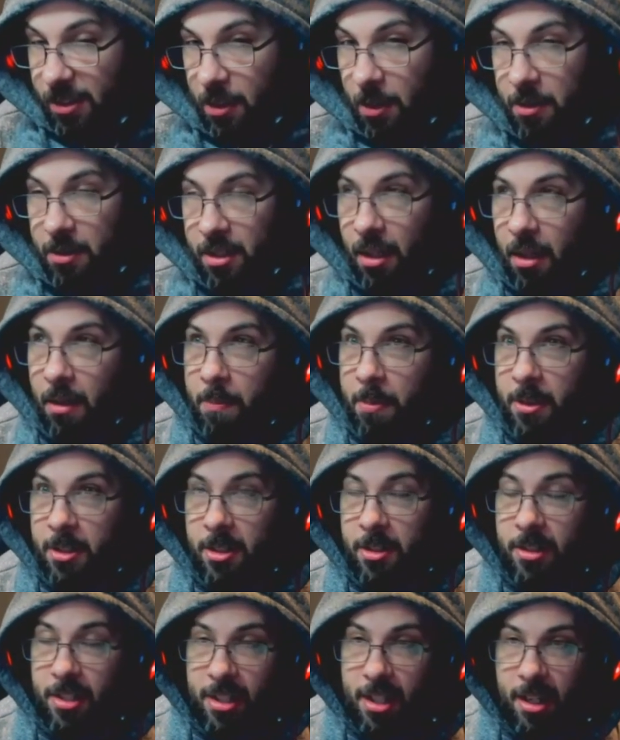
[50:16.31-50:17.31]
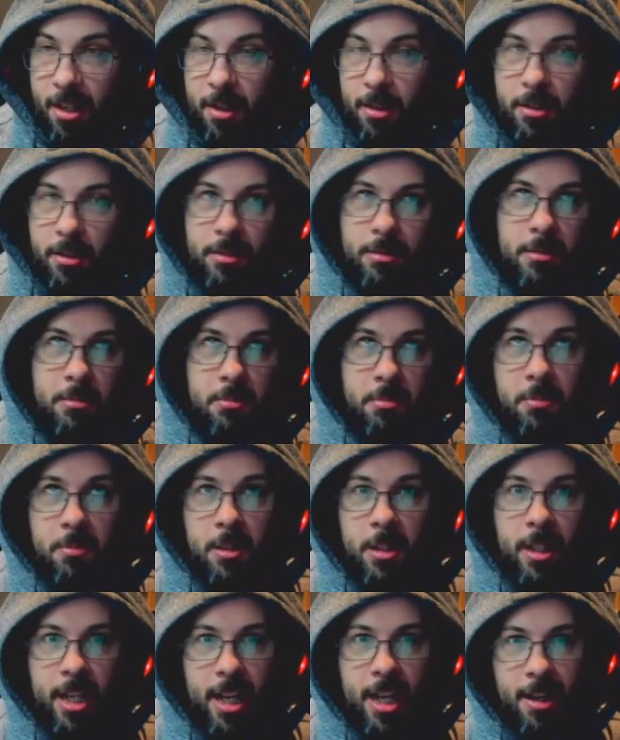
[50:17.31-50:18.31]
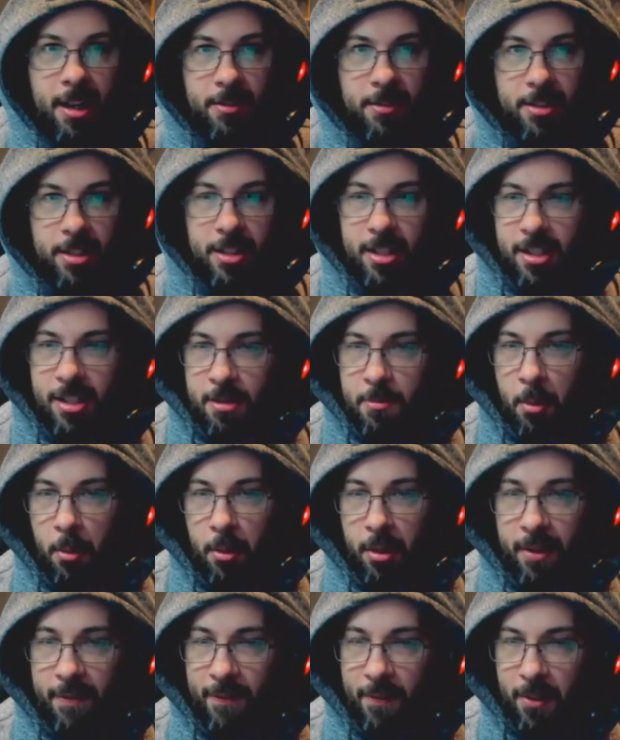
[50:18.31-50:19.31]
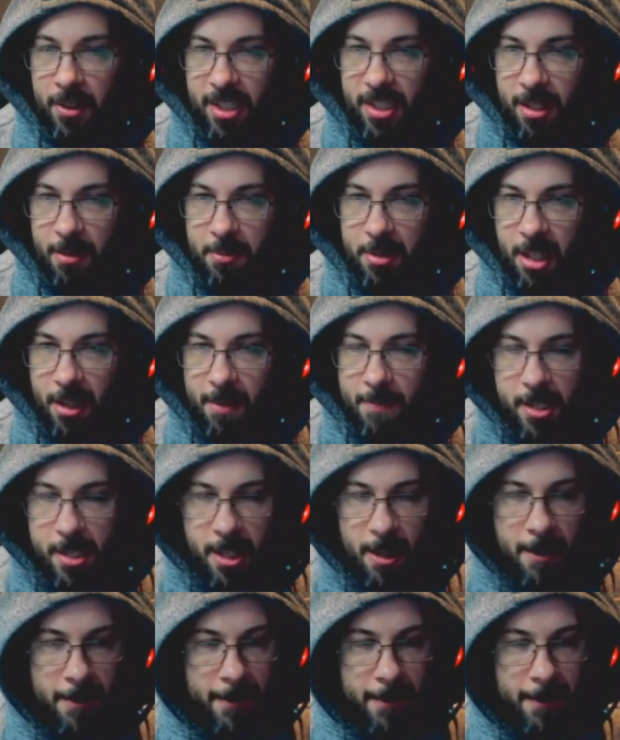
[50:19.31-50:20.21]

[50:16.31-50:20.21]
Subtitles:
who's our producer, who you hear as a disembodied voice sometimes.